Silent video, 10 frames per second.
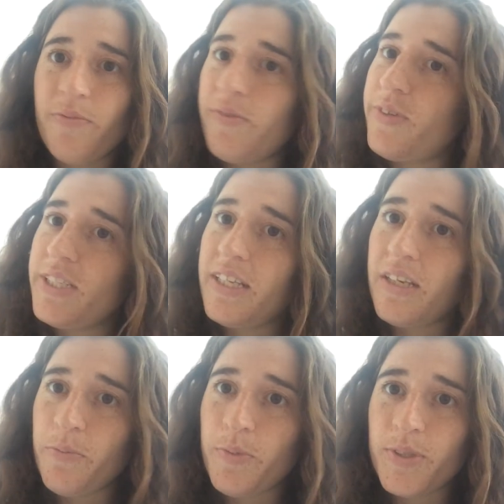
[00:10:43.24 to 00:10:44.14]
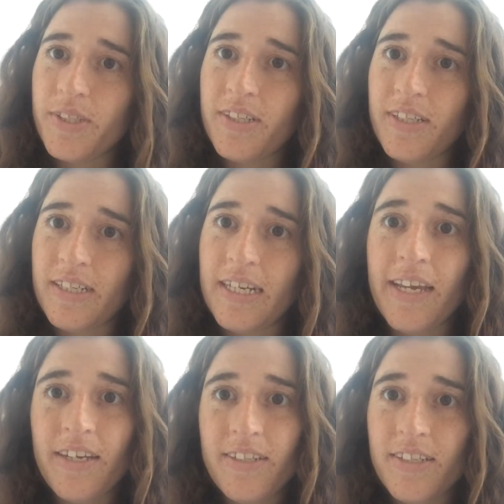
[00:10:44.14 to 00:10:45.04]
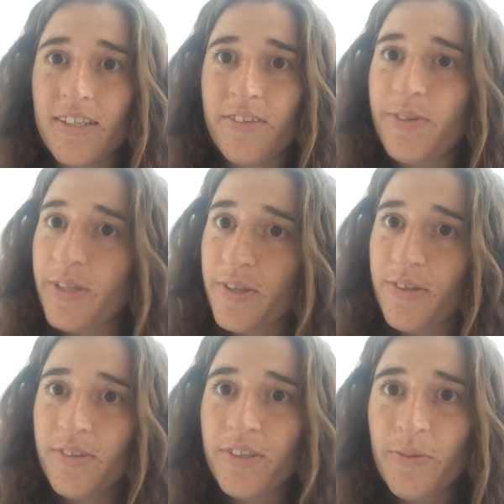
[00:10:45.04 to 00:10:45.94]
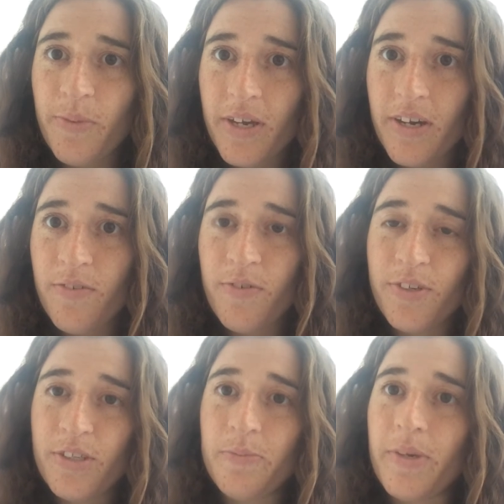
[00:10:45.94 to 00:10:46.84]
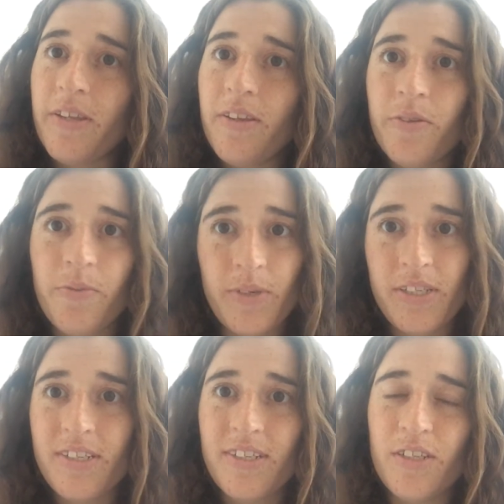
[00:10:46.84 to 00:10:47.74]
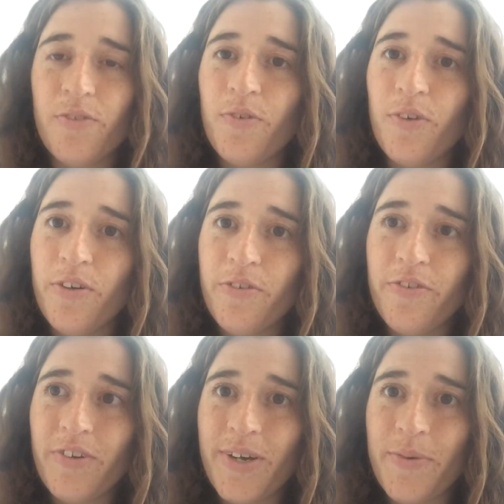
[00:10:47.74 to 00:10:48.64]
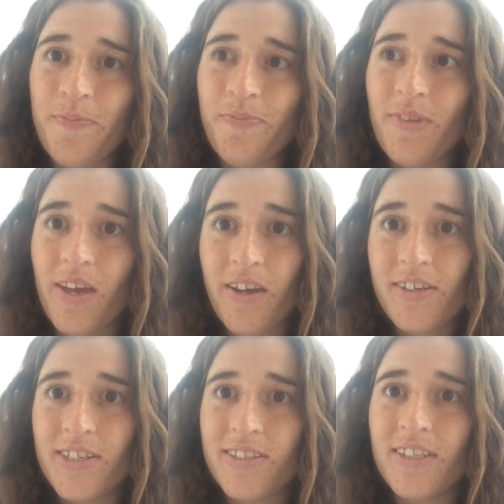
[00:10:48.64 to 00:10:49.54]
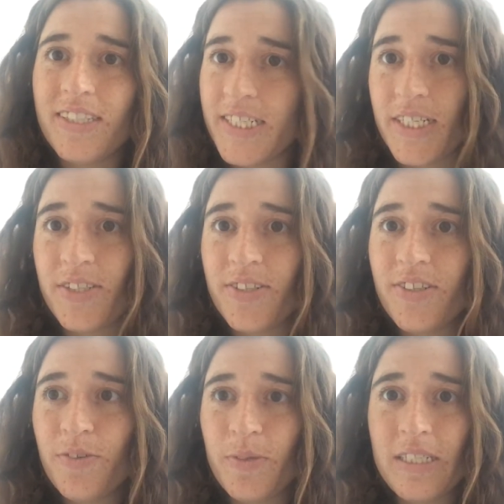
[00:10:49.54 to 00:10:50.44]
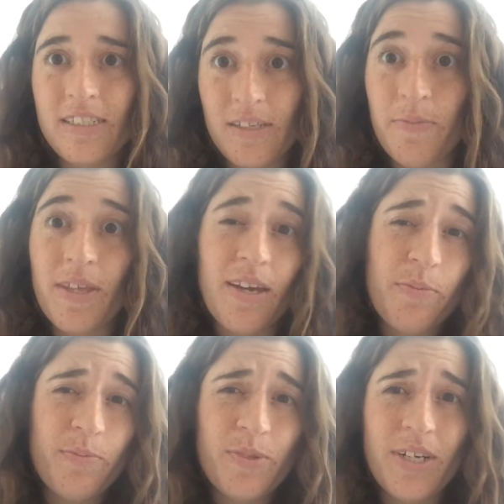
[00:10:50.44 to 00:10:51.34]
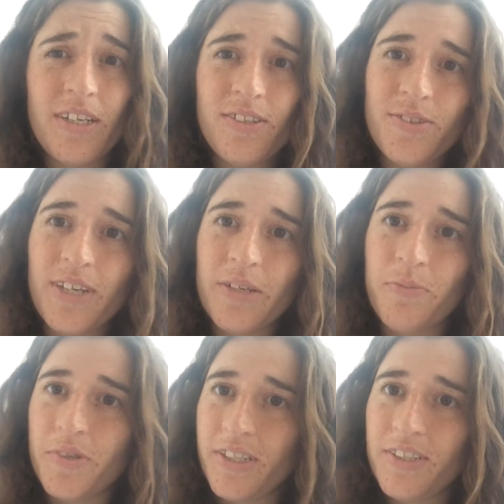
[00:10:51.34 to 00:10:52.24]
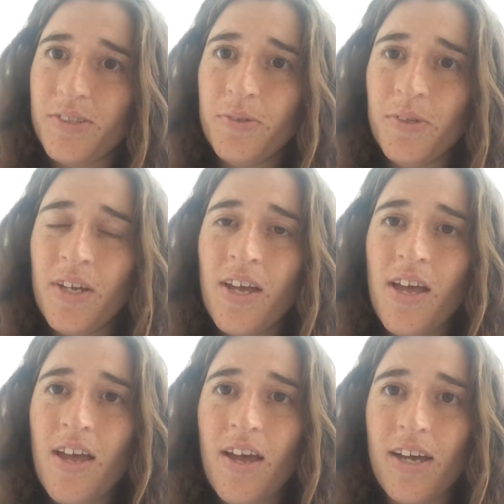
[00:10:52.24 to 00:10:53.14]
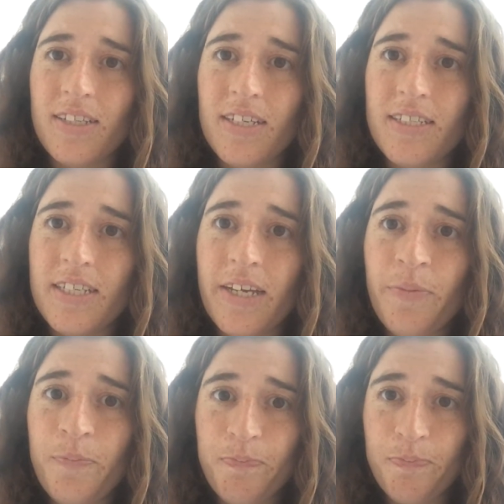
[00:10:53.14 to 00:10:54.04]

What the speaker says: recently posted an Asian Readathon TBR for this month, which is full of Asian literature, which is something I'm trying to get more into, as I said.